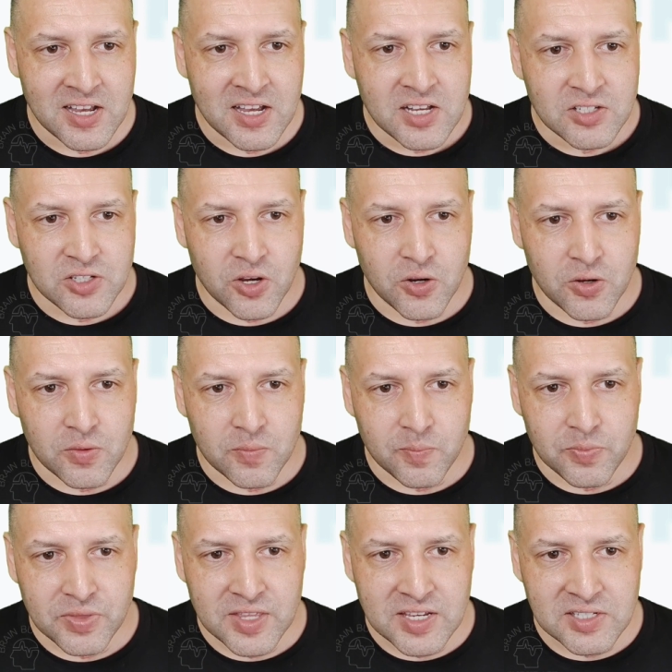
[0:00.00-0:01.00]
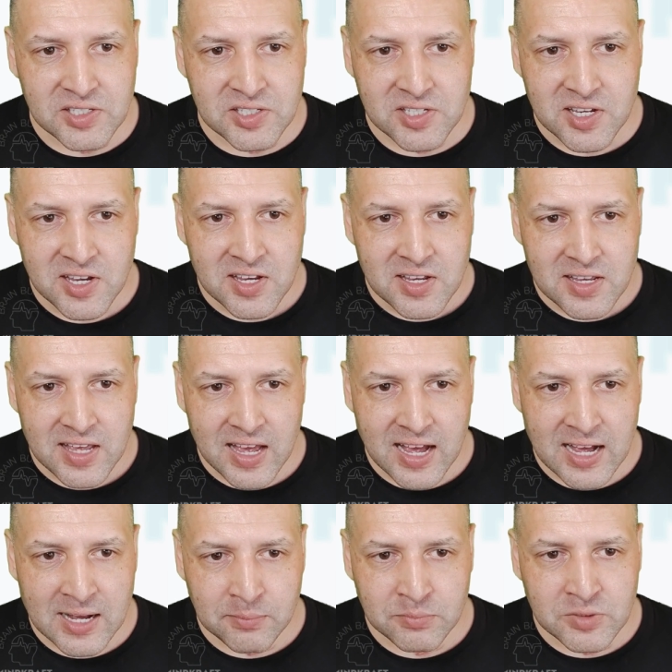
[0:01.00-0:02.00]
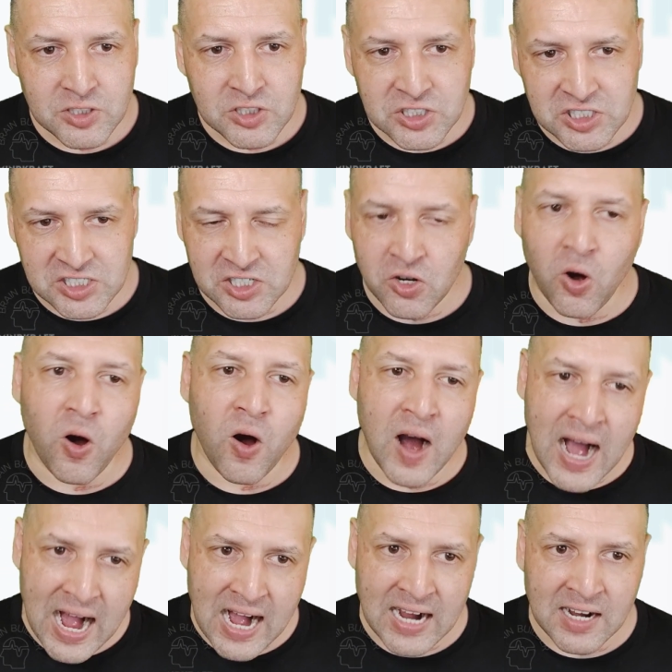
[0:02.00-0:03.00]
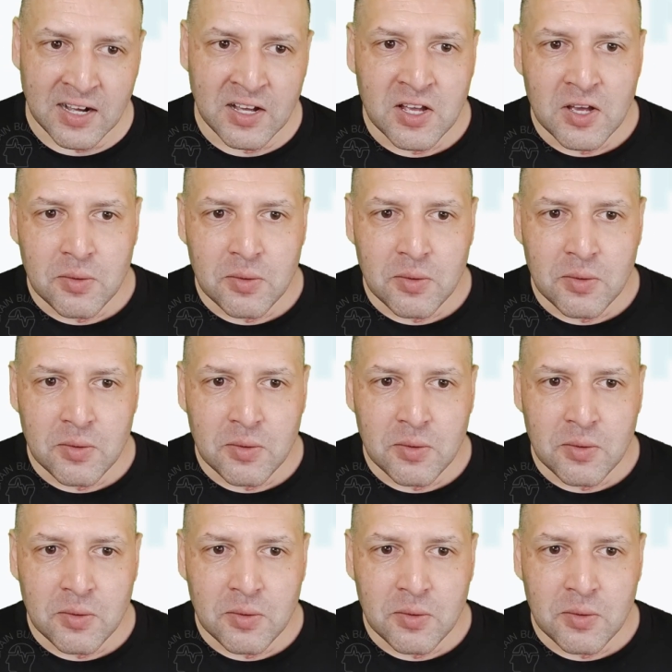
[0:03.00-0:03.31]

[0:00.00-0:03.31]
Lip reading: So this xing or hang,